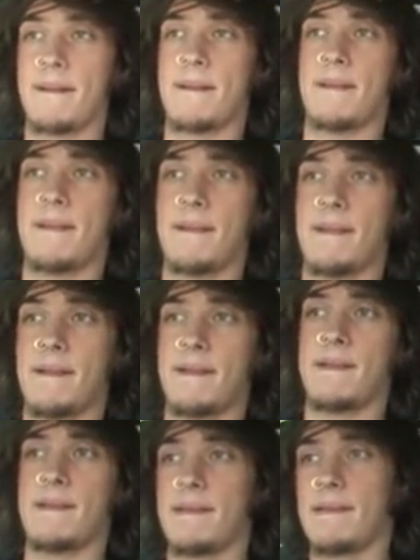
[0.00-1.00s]

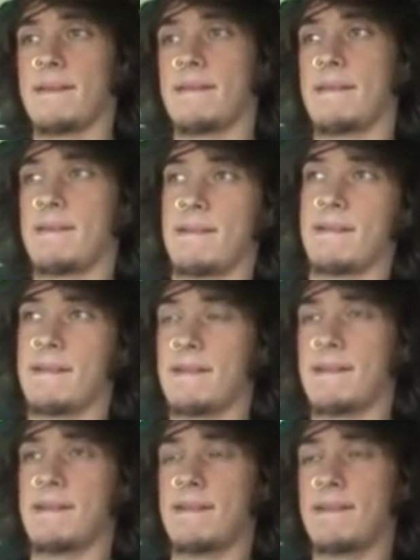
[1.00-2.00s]

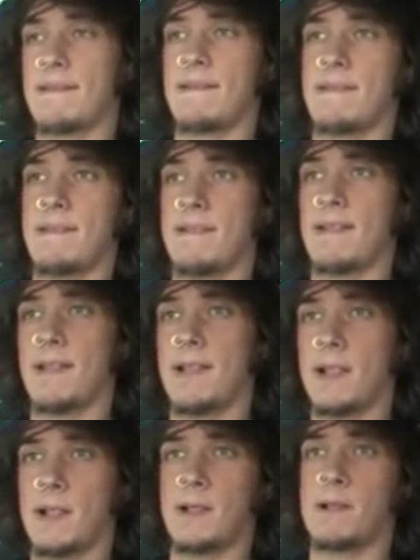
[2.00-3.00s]

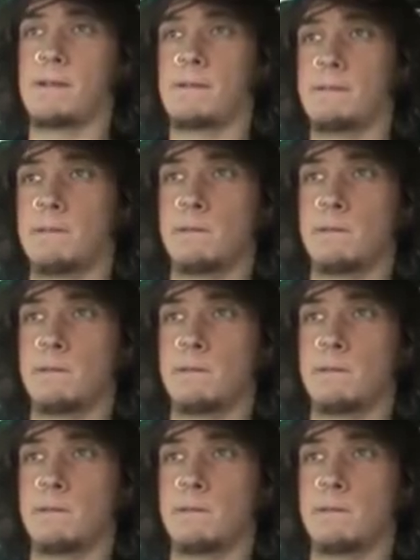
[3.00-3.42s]
(silent)